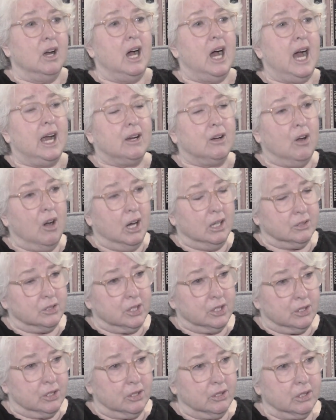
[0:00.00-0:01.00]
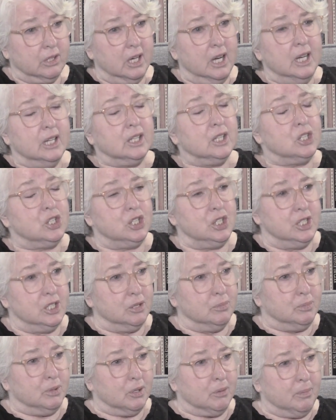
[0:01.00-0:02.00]
I called her, because she's a
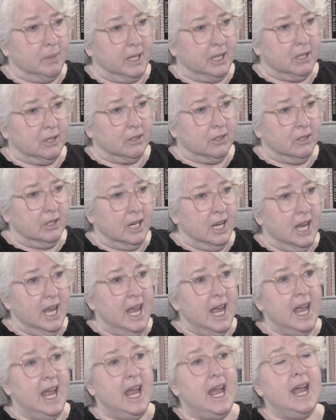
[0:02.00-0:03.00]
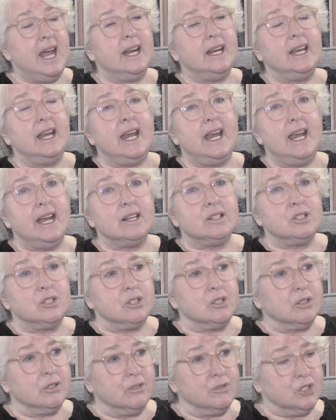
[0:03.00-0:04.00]
bookmaker, and asked
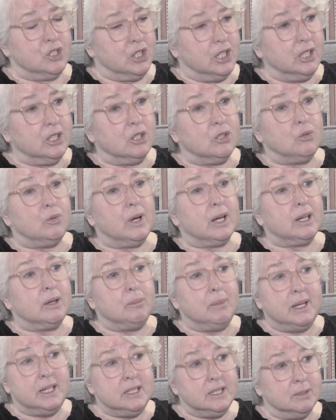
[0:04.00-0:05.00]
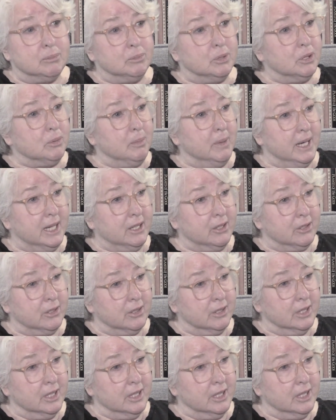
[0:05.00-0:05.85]
her if she could recommend a bookmaker.